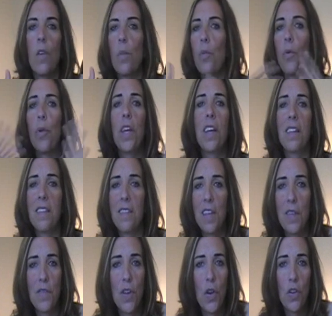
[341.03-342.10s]

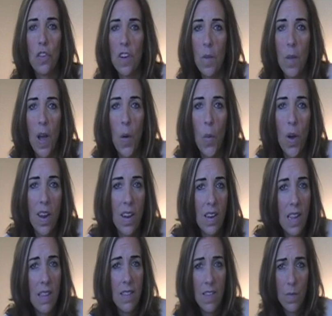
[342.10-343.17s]
preconceived notion about what it
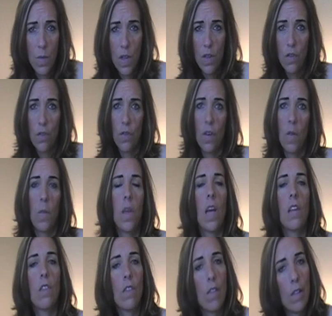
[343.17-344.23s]
needs to be, should it be.
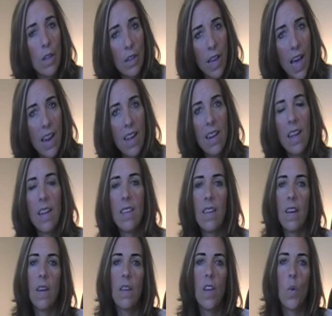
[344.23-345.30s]
I just look at it and
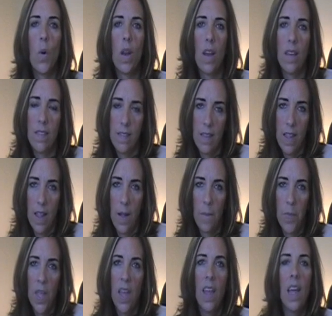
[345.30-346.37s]
tell you what I see.